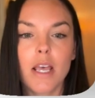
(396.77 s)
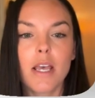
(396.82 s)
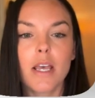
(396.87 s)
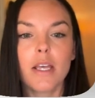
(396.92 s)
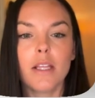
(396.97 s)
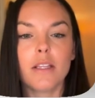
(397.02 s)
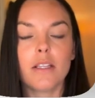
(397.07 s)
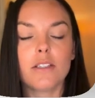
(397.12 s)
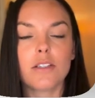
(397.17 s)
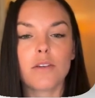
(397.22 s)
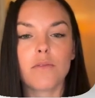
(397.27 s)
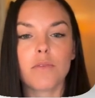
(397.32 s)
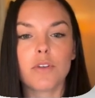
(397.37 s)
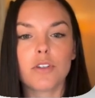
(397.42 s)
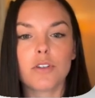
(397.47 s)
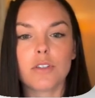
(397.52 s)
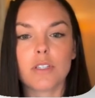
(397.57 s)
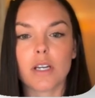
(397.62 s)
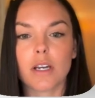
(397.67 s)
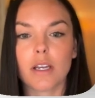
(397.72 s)
These can
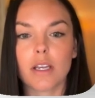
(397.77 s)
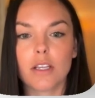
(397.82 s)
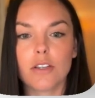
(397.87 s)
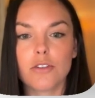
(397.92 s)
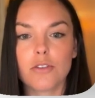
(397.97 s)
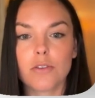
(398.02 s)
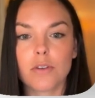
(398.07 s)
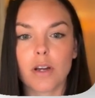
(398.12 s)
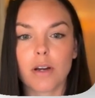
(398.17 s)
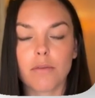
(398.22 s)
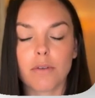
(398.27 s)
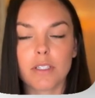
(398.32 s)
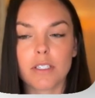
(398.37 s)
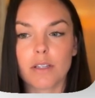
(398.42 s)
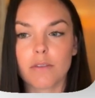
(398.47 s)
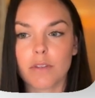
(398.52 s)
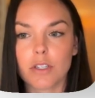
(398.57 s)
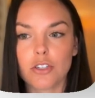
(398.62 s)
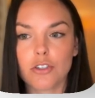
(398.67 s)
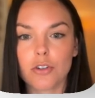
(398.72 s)
reduce our
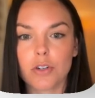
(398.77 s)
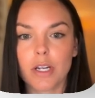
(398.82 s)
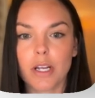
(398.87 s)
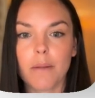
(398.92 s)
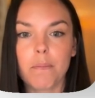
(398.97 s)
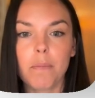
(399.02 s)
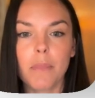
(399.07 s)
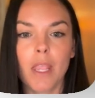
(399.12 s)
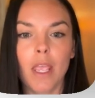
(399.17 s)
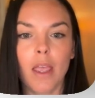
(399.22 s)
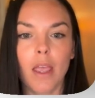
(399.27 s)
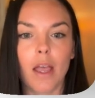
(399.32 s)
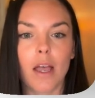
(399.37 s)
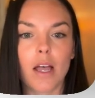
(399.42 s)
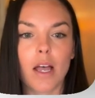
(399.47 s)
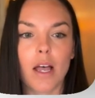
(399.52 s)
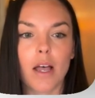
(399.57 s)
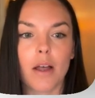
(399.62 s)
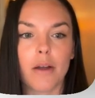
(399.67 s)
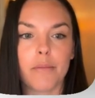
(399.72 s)
risk of injury.
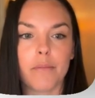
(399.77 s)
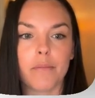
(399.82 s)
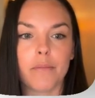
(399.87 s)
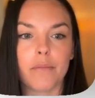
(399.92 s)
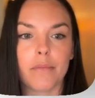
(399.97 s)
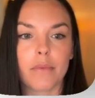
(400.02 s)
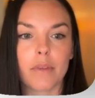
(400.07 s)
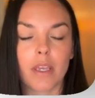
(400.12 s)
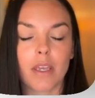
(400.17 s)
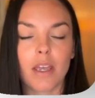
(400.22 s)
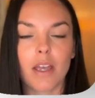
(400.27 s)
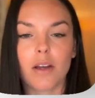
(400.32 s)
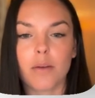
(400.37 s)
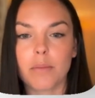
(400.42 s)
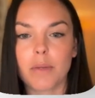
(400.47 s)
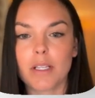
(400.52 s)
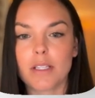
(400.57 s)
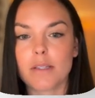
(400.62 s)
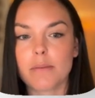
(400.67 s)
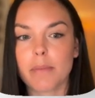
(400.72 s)

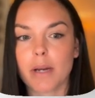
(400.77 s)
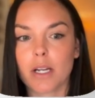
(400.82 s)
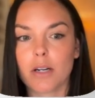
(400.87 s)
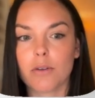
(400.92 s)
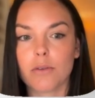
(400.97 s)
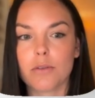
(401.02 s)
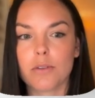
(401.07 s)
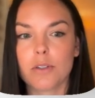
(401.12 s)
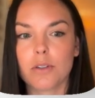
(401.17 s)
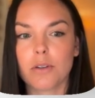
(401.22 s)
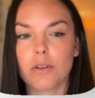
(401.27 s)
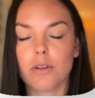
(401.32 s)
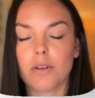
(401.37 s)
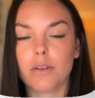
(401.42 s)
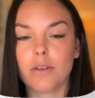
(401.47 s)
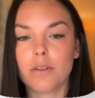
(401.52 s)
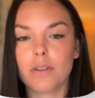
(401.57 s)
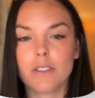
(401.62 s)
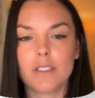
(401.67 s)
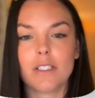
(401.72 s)
Helmets might
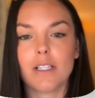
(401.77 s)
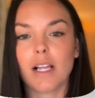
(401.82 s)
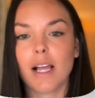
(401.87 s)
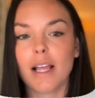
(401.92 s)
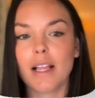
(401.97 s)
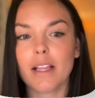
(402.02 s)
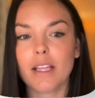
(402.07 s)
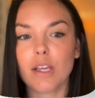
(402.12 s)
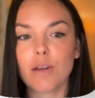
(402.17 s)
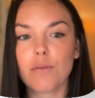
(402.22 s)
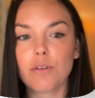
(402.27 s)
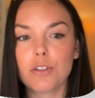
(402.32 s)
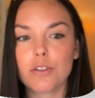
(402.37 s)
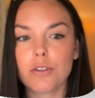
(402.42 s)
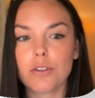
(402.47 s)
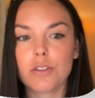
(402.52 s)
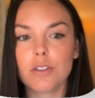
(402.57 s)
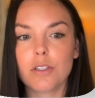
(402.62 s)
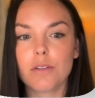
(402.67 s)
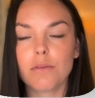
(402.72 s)
also slightly
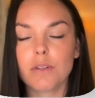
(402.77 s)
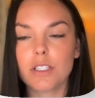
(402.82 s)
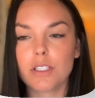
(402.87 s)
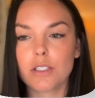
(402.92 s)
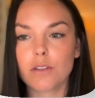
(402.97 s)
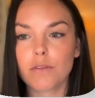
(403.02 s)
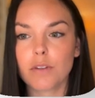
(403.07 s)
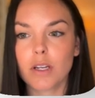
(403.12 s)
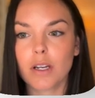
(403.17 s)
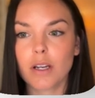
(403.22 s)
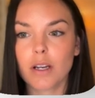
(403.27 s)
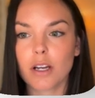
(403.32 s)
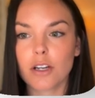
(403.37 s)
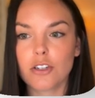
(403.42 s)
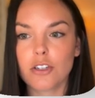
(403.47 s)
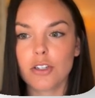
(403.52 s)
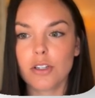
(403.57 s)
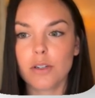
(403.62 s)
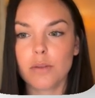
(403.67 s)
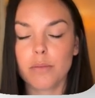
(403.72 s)
reduce the risk of
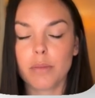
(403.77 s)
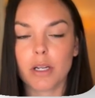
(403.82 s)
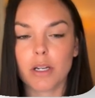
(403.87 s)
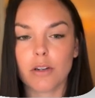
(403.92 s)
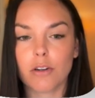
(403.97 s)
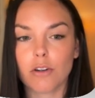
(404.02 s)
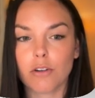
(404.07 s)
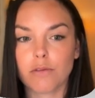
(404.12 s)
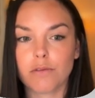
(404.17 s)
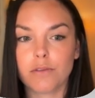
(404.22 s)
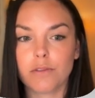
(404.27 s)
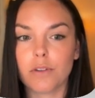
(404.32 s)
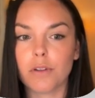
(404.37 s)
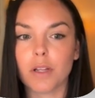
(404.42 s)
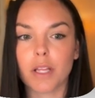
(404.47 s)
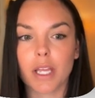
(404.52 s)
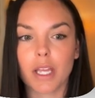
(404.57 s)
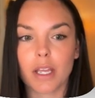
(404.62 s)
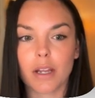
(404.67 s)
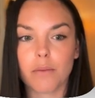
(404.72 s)
concussion, but not
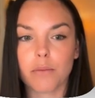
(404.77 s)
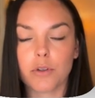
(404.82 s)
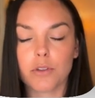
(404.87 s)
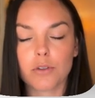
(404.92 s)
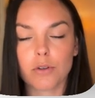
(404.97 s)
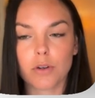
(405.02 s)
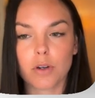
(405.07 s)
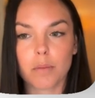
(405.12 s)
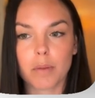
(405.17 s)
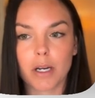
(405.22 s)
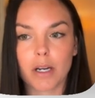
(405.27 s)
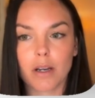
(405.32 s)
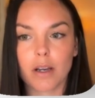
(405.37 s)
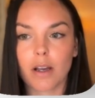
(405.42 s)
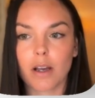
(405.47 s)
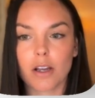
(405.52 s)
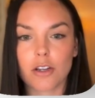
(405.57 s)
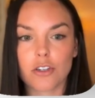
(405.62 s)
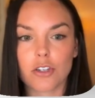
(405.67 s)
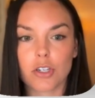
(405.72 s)
fully. And we'll talk about
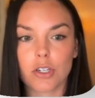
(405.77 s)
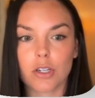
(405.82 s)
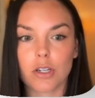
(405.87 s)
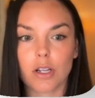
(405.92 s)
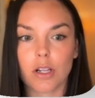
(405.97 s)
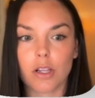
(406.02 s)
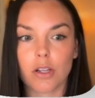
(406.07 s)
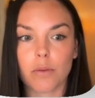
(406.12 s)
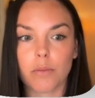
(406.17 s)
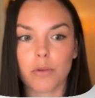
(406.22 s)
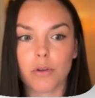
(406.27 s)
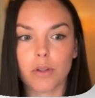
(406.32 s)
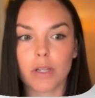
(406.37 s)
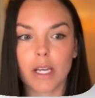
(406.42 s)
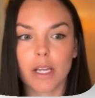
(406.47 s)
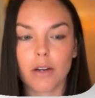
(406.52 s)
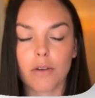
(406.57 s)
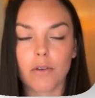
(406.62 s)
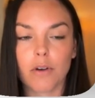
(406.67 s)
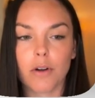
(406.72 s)
concussion a lot more
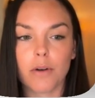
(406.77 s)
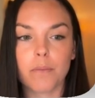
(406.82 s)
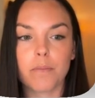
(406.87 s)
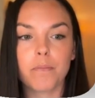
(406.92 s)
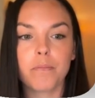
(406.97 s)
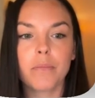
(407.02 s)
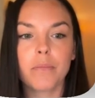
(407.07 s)
later on.